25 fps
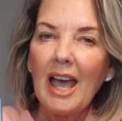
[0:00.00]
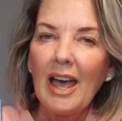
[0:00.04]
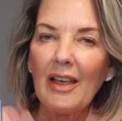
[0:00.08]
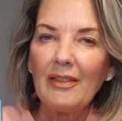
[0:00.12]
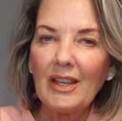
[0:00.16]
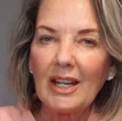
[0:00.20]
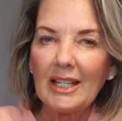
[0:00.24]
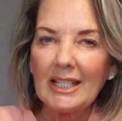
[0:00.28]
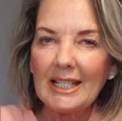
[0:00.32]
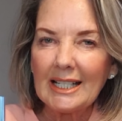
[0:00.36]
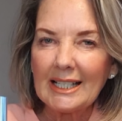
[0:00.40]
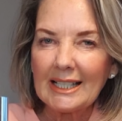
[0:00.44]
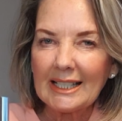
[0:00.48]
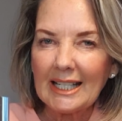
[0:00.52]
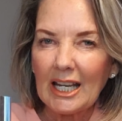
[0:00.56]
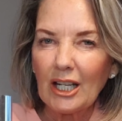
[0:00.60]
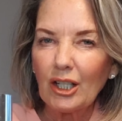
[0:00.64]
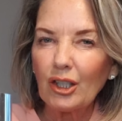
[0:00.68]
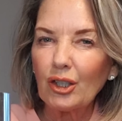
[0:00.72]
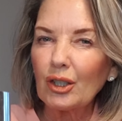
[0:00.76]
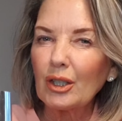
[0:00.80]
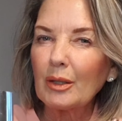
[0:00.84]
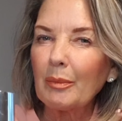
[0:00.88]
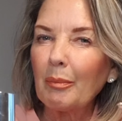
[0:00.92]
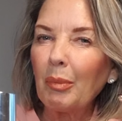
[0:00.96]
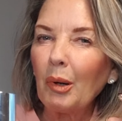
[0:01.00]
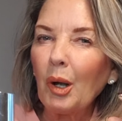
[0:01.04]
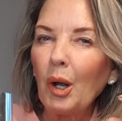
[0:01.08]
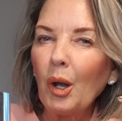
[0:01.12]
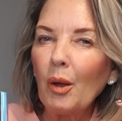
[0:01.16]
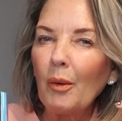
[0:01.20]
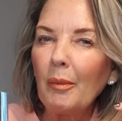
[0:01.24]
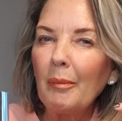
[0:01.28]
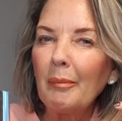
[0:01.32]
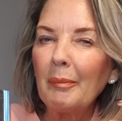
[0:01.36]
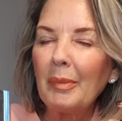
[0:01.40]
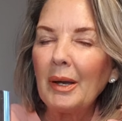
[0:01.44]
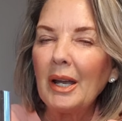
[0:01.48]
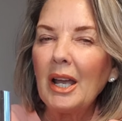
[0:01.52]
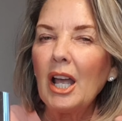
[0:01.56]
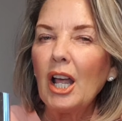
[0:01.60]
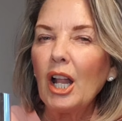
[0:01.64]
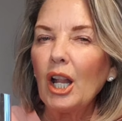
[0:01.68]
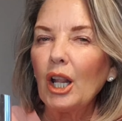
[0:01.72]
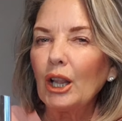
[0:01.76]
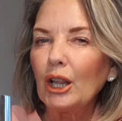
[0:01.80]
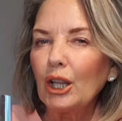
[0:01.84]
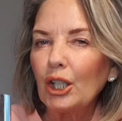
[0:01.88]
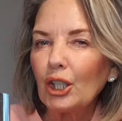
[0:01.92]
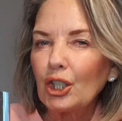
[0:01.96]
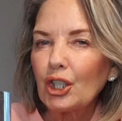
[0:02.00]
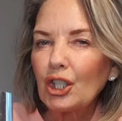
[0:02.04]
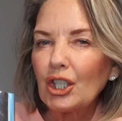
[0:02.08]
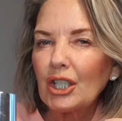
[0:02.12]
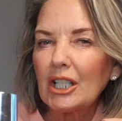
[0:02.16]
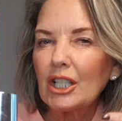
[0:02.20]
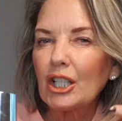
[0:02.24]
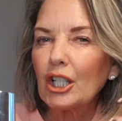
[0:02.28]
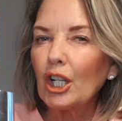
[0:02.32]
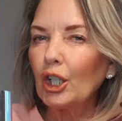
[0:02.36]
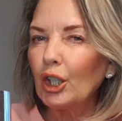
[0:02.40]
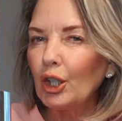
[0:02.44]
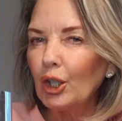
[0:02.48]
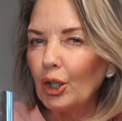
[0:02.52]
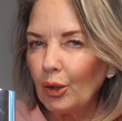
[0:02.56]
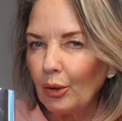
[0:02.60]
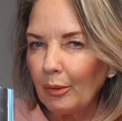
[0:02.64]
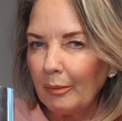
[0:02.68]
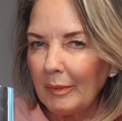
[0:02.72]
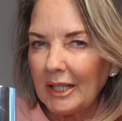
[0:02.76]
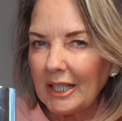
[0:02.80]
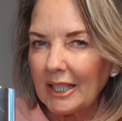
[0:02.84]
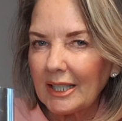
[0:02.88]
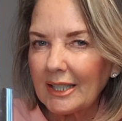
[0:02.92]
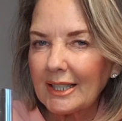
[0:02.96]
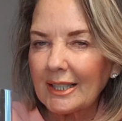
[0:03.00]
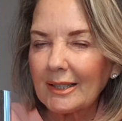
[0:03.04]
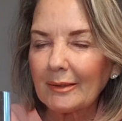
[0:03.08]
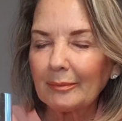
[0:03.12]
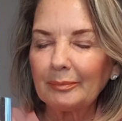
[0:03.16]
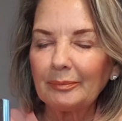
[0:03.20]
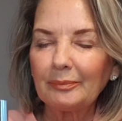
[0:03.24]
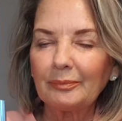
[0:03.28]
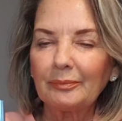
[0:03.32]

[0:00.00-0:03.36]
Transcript: And then your skin looks plump, luscious, luminous.